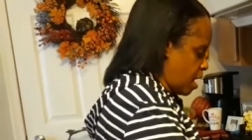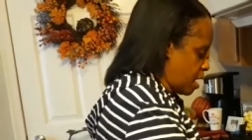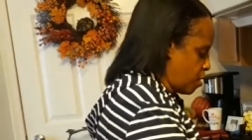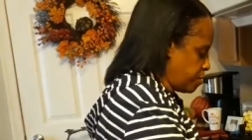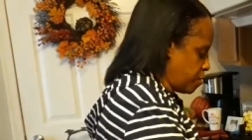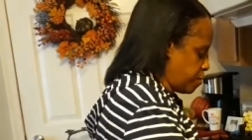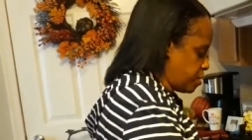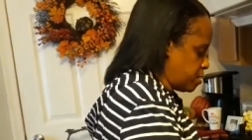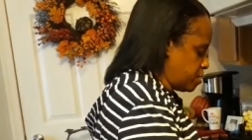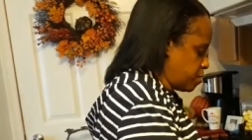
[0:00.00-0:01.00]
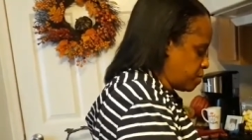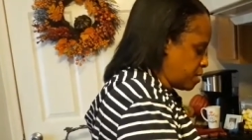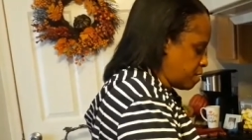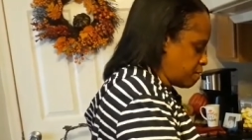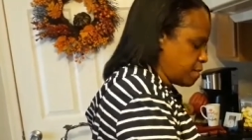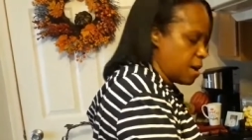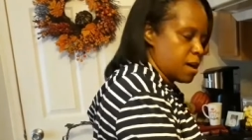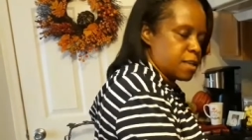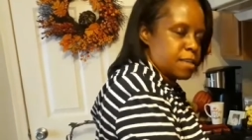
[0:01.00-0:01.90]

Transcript: I also put a little bit of uh,